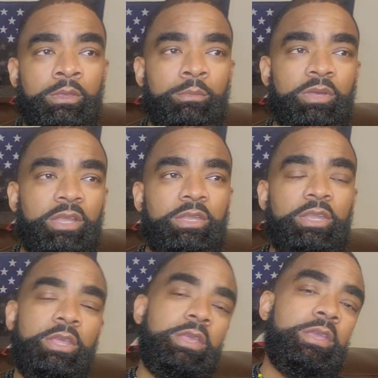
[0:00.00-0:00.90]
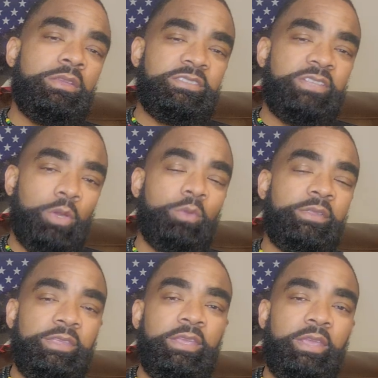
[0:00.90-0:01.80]
But here's the only
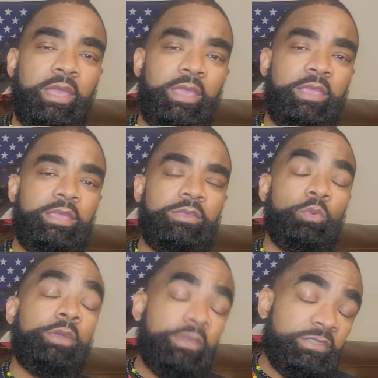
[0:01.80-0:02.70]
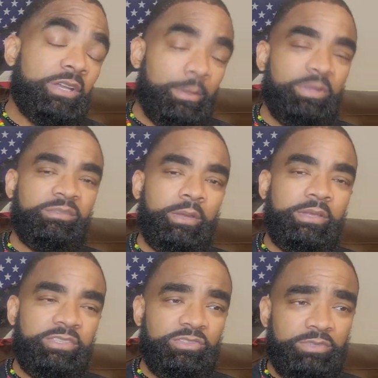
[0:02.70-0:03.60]
thing, well, here's a couple of my
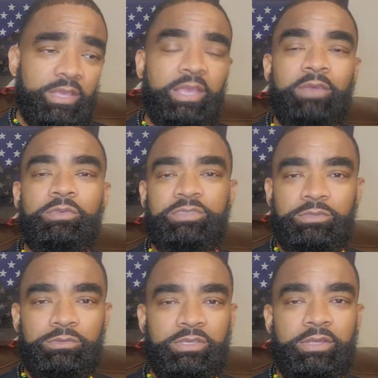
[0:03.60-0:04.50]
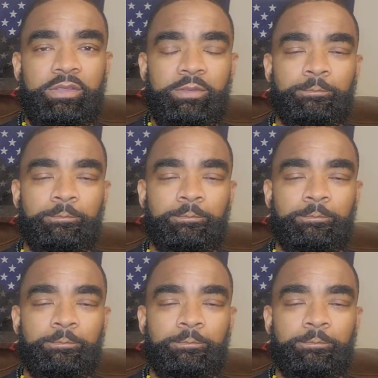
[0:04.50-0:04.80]
issues I have with Juneteenth.